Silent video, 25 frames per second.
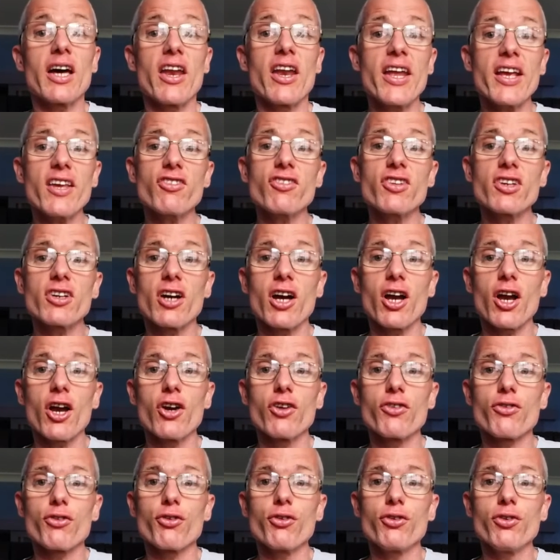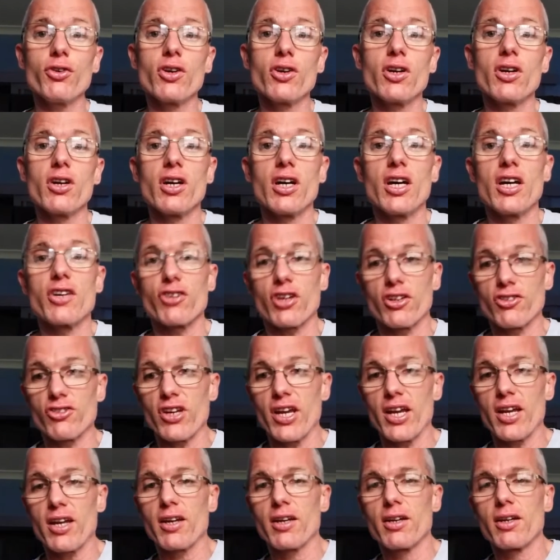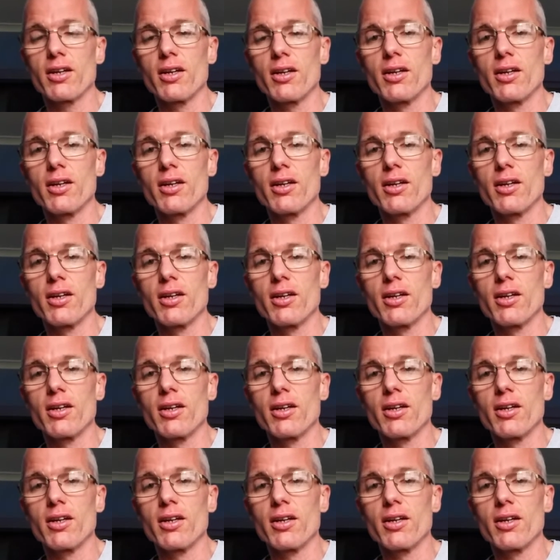the next thing I go through is I check